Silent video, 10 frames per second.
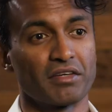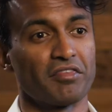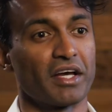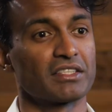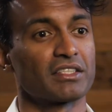
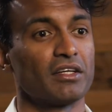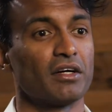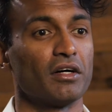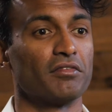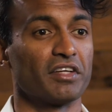effect
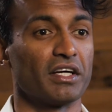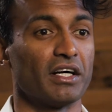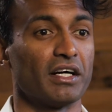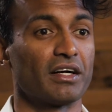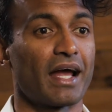of
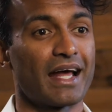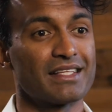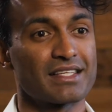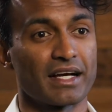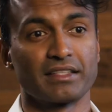VR
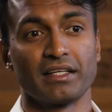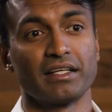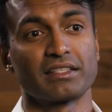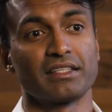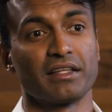and
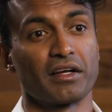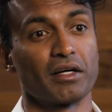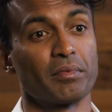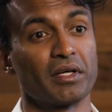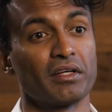psychedelics in
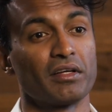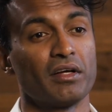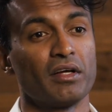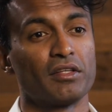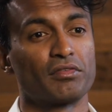therapy
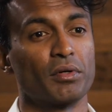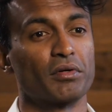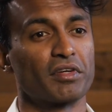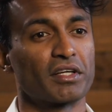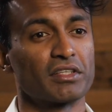through
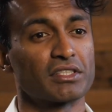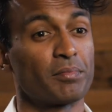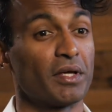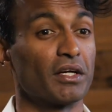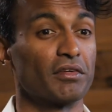a rigorous
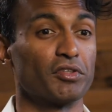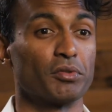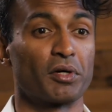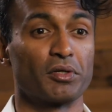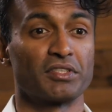peer
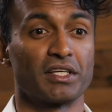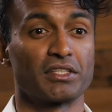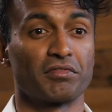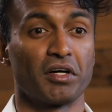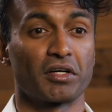review
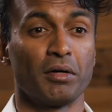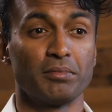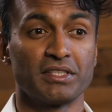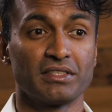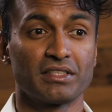process of our
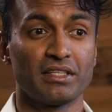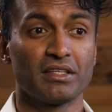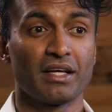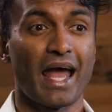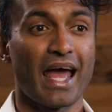competency
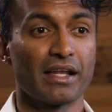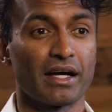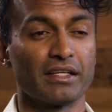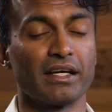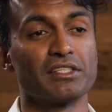and
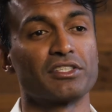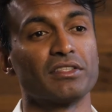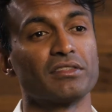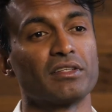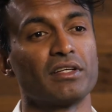
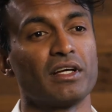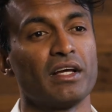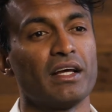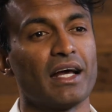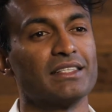ideation,
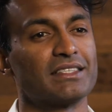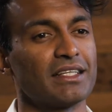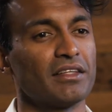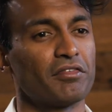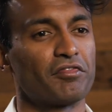and
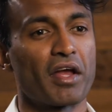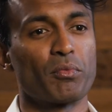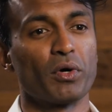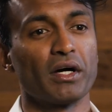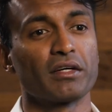setting the
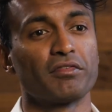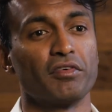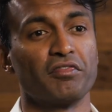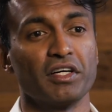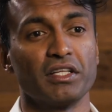framework
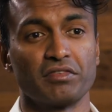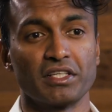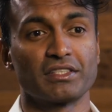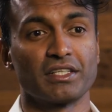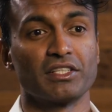for further
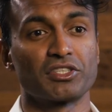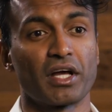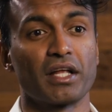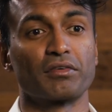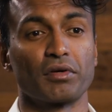research
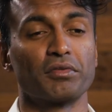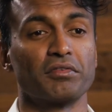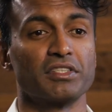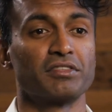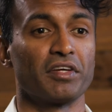and growth
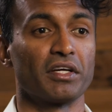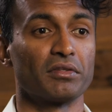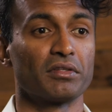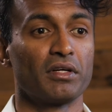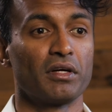of this
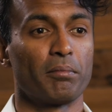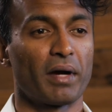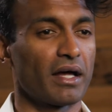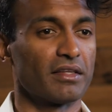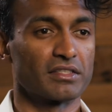field
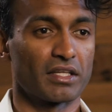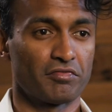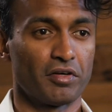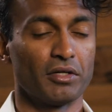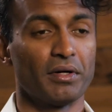by others that
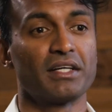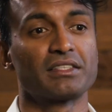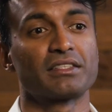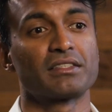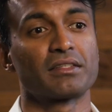follow
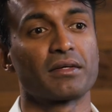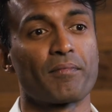us.